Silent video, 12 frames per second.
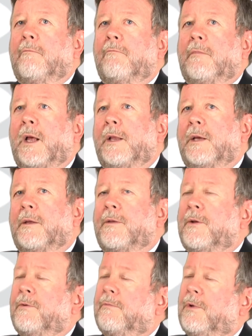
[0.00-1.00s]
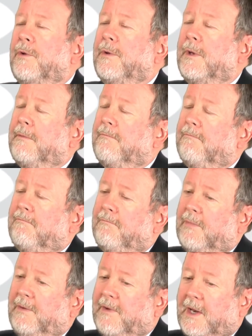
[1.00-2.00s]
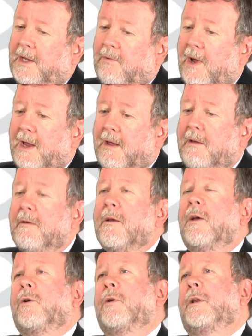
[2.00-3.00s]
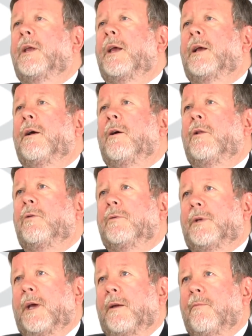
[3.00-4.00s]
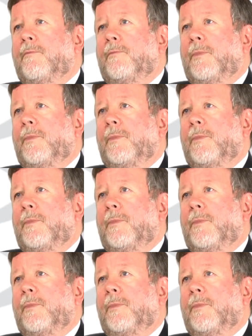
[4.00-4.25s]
telling us that it could be very quick, it could take a long time.